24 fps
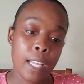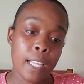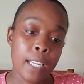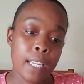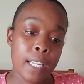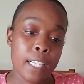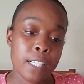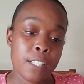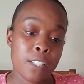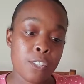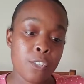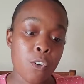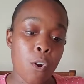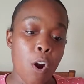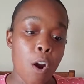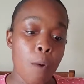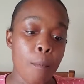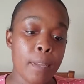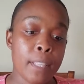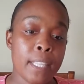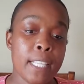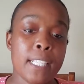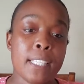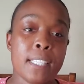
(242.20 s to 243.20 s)
Let's
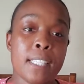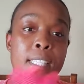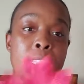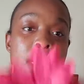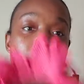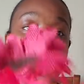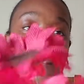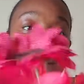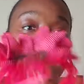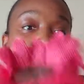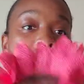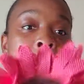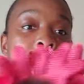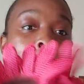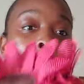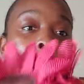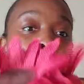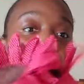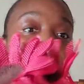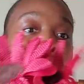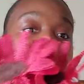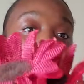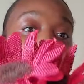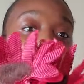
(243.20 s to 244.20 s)
start with these
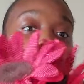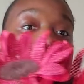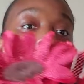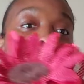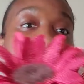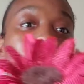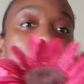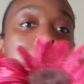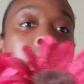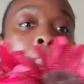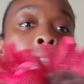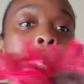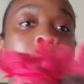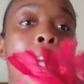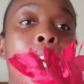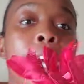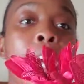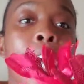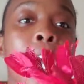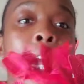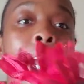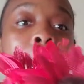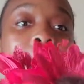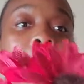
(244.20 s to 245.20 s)
sunflowers.
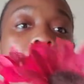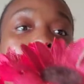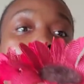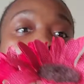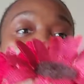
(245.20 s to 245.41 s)
I got